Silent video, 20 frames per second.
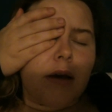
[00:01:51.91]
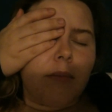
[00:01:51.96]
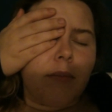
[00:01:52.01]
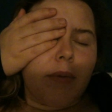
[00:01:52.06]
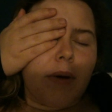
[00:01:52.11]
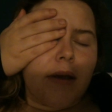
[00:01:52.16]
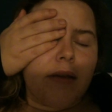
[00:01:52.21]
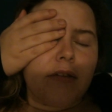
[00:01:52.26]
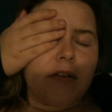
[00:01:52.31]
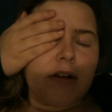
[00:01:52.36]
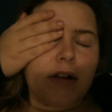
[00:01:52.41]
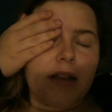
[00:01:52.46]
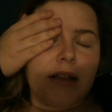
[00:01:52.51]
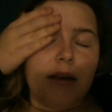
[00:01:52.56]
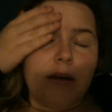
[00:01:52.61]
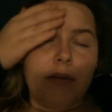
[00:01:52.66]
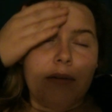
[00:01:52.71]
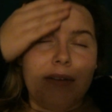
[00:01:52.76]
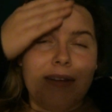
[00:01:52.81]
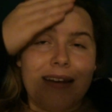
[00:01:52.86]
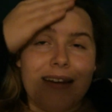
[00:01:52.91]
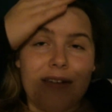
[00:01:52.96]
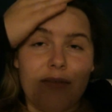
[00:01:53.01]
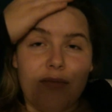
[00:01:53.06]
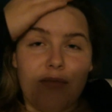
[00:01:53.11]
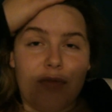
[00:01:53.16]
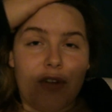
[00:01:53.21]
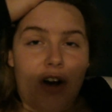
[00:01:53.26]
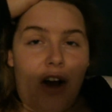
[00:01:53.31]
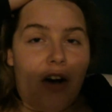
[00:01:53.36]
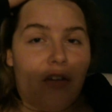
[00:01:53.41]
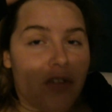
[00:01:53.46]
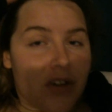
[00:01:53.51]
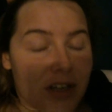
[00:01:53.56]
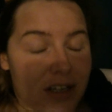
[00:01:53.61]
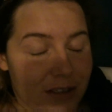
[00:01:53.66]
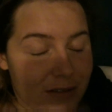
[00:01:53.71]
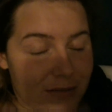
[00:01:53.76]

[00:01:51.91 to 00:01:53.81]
basically didn't recover